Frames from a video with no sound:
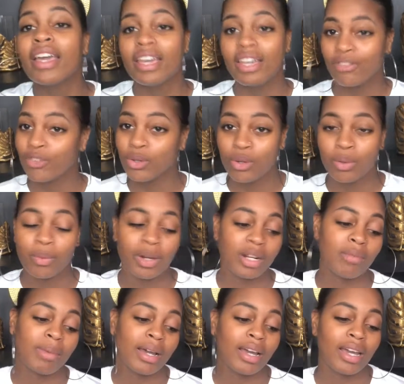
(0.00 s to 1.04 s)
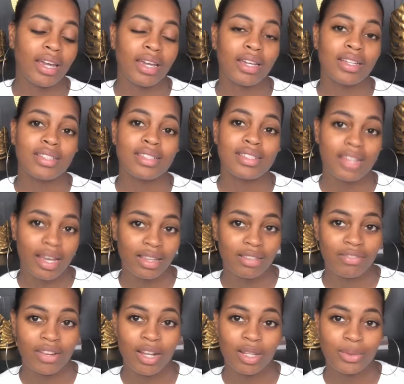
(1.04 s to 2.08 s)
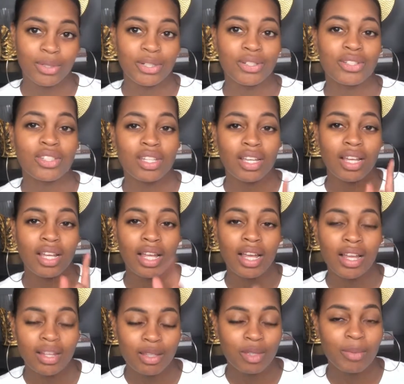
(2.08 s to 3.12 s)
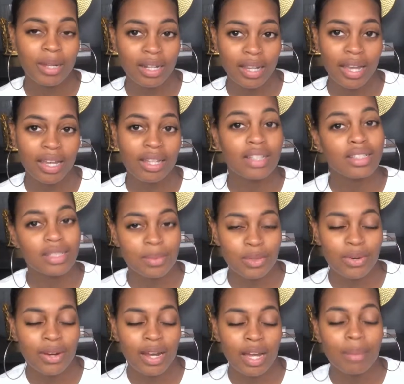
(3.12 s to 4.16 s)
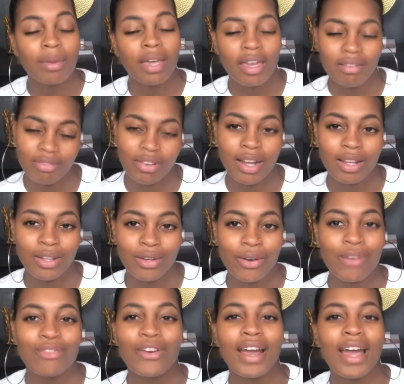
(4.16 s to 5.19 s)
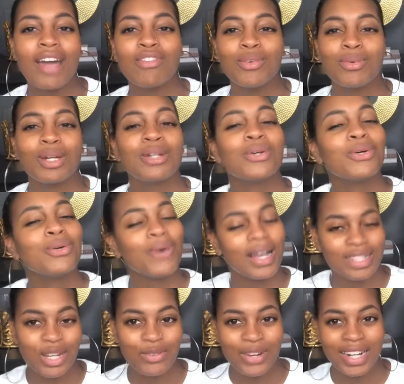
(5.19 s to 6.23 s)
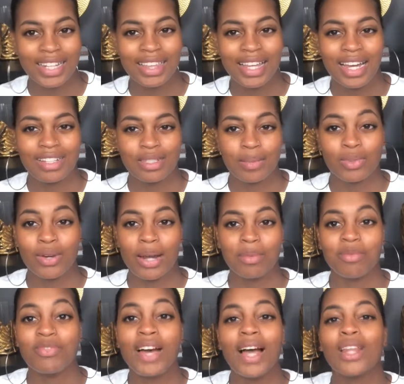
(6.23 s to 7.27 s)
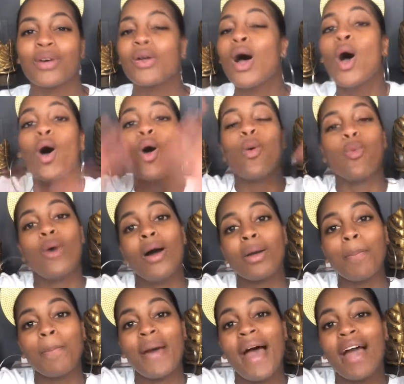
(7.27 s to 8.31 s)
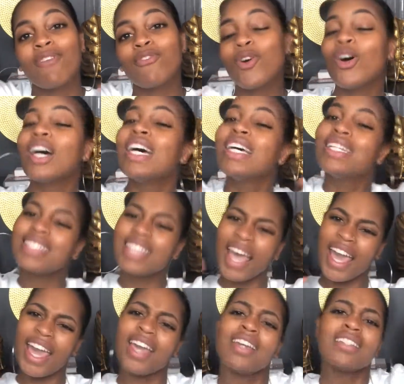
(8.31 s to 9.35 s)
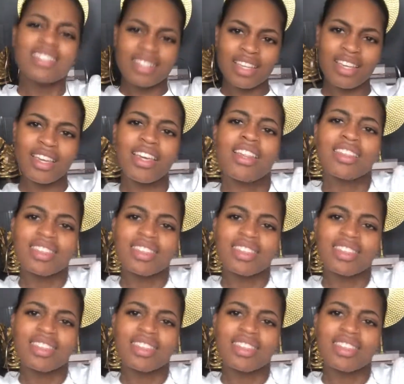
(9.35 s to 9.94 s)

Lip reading: If you are one of my silent followers, you better like, subscribe, and follow. And for everyone who has already liked, subscribed, and followed, welcome back for Tasting